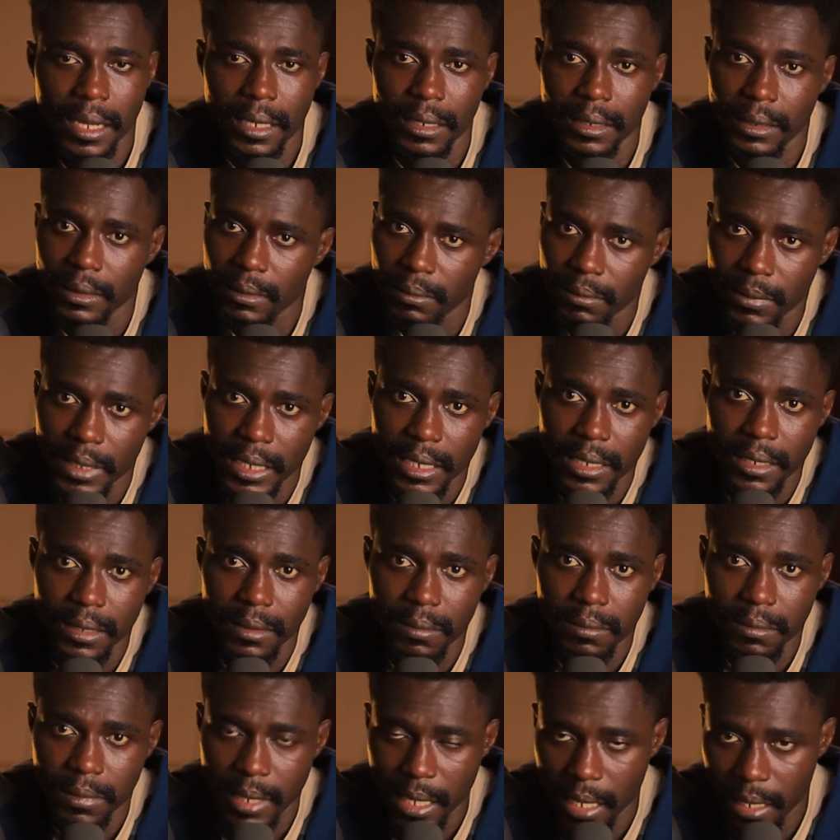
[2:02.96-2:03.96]
and
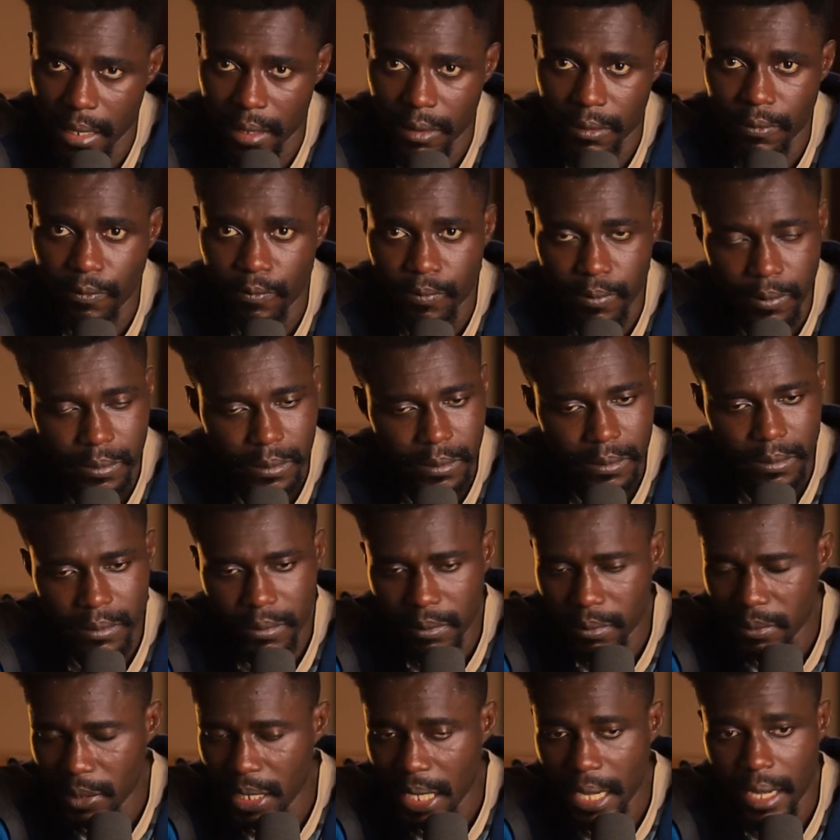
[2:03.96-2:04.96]
they
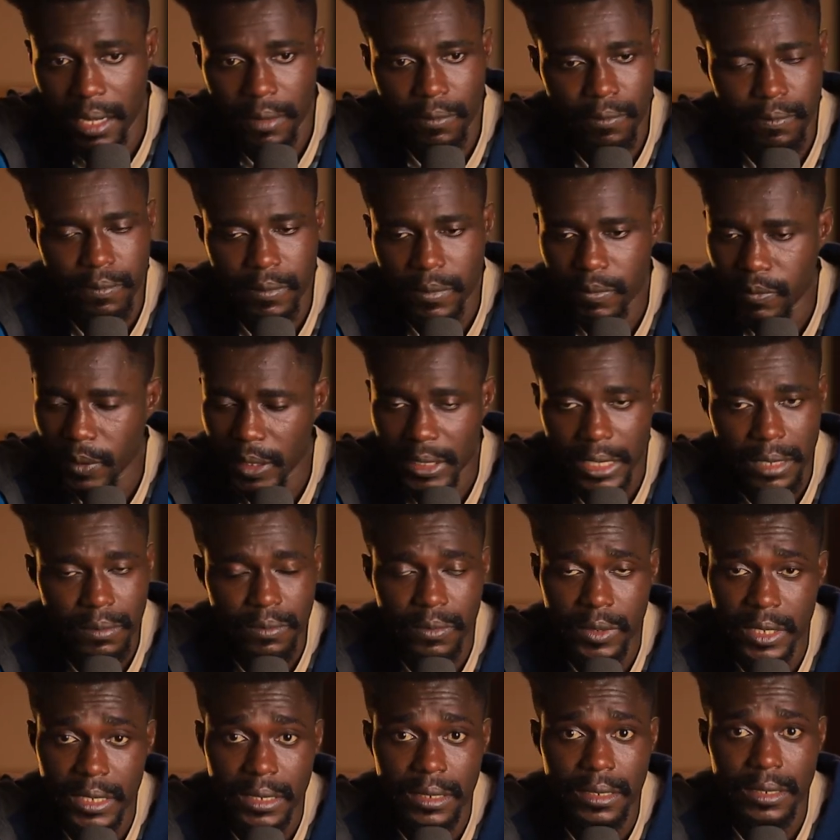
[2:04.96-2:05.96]
they are for
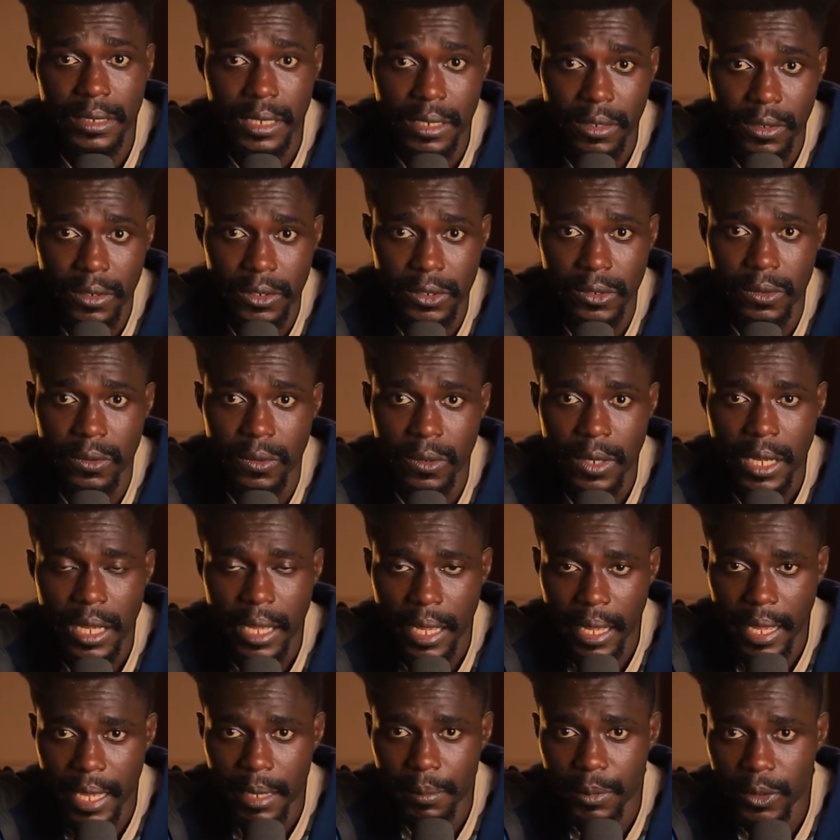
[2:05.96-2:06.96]
some reason they also
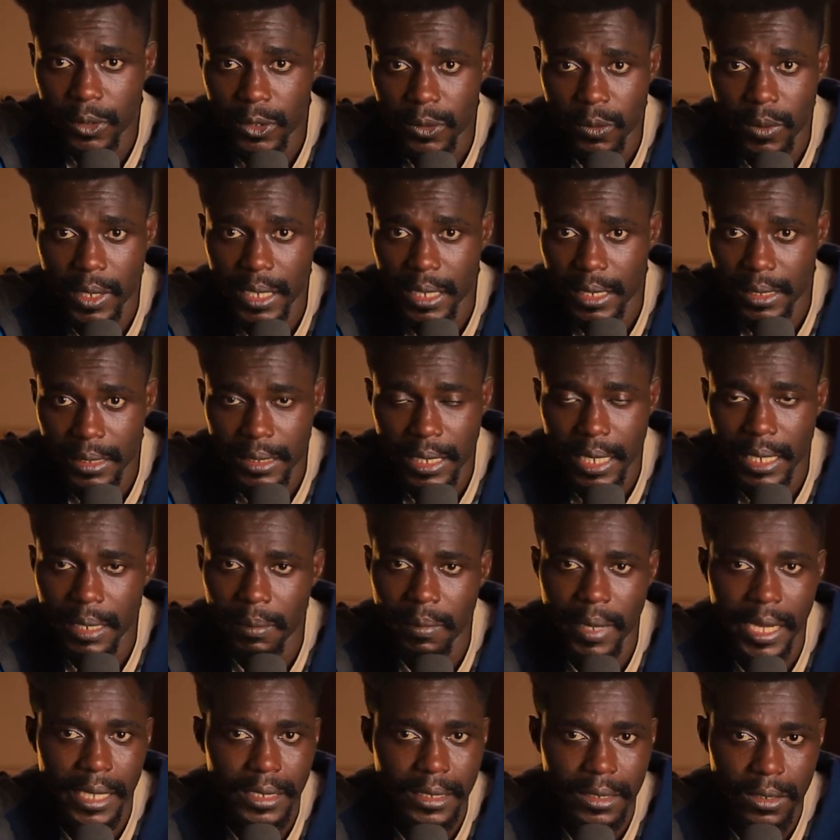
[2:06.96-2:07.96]
are able to
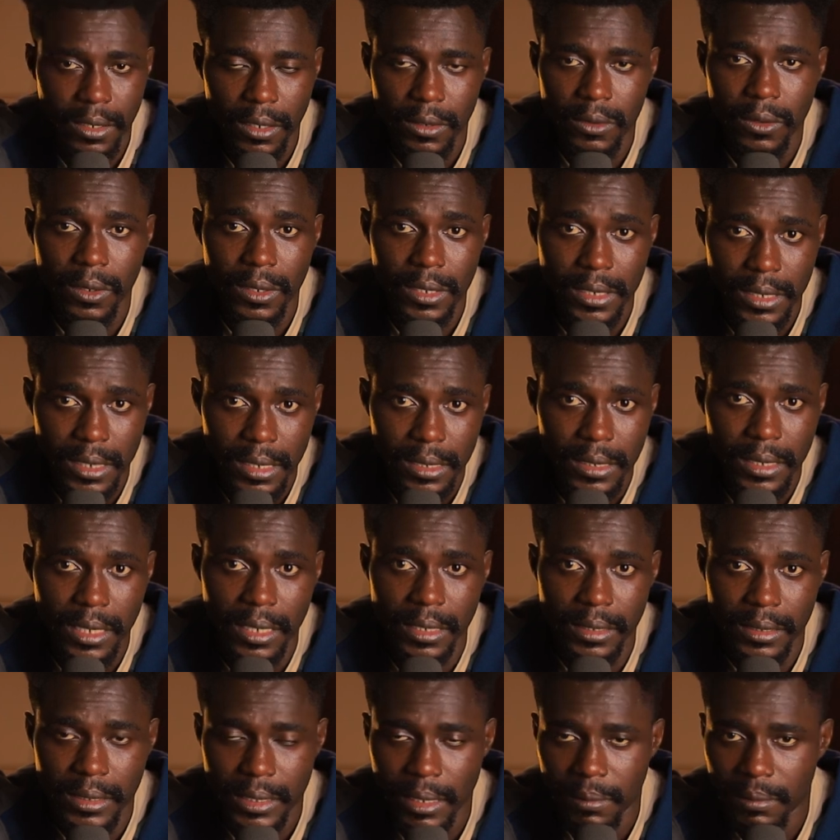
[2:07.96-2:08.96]
understand but it's not
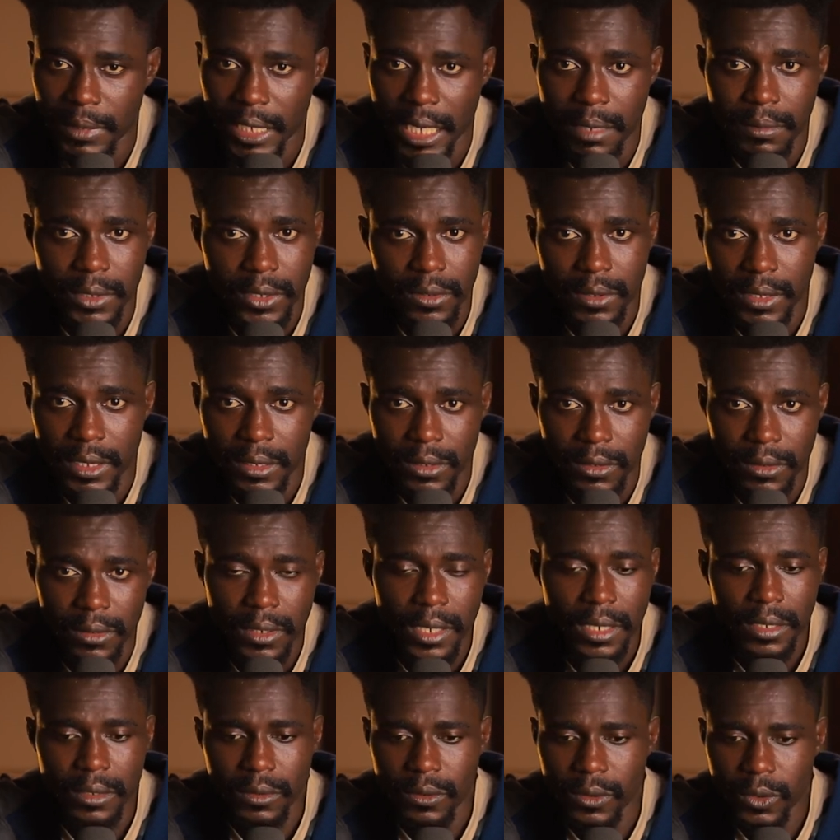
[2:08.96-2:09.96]
consistent sometimes you need to
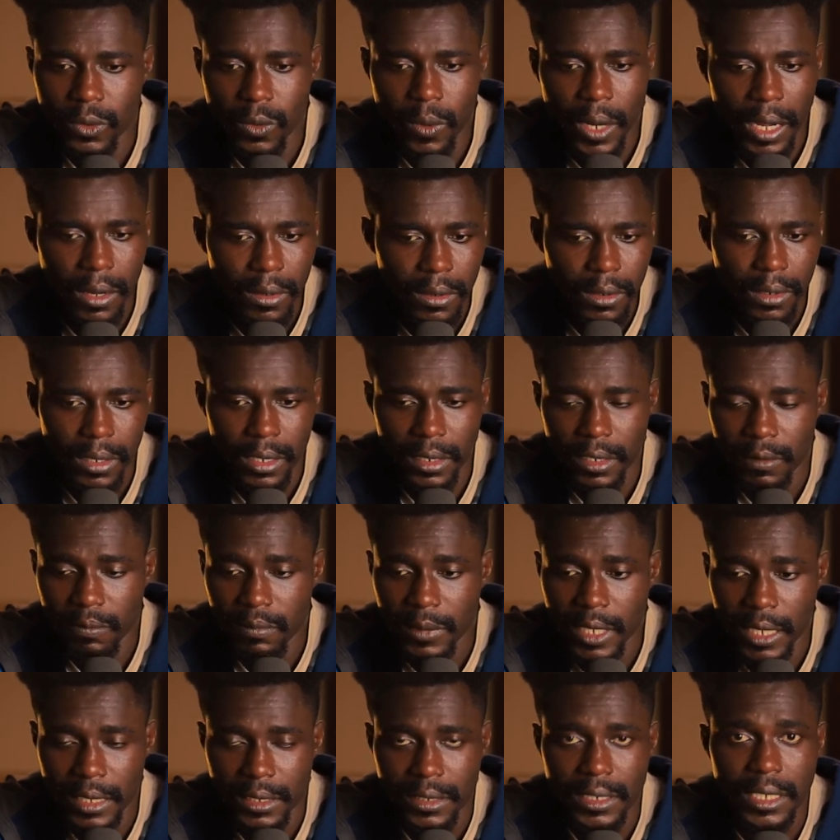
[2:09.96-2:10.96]
do a whole lot
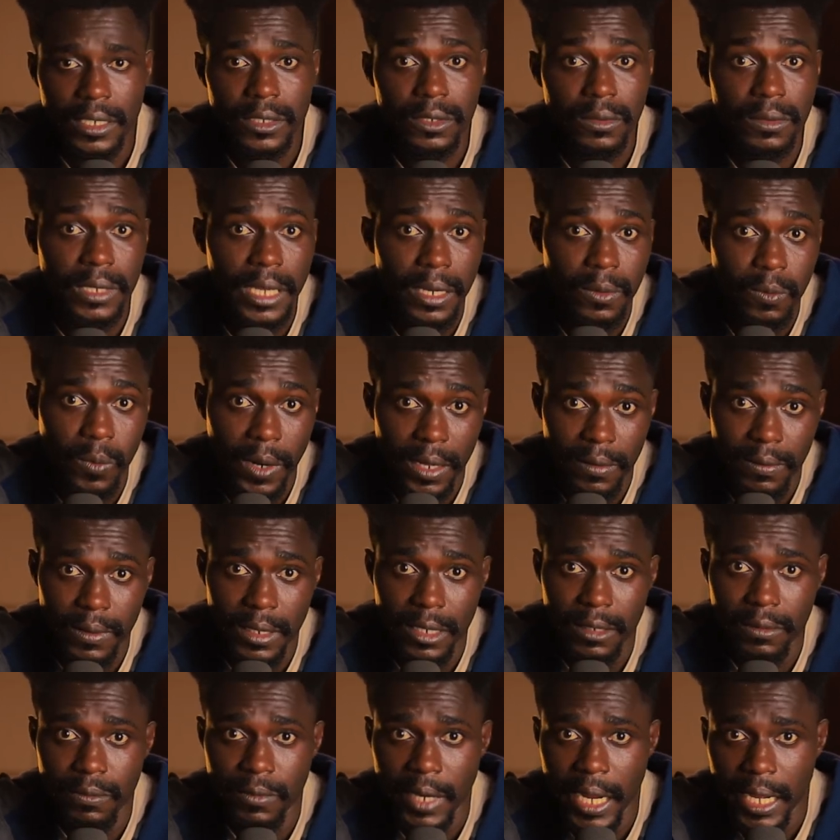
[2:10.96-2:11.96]
of gestures to get one
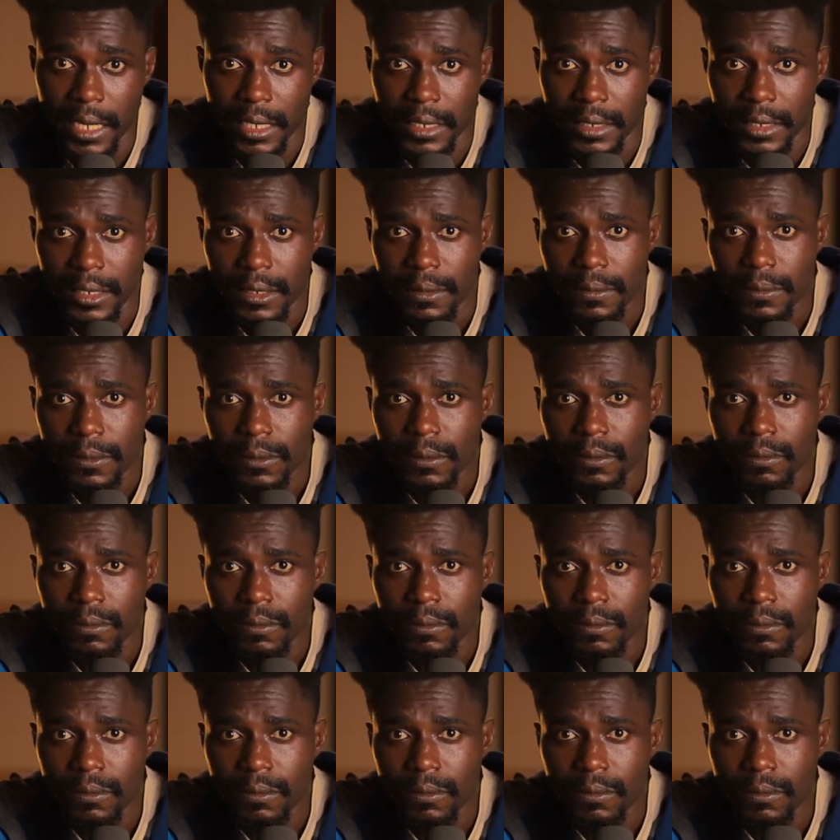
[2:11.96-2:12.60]
thing right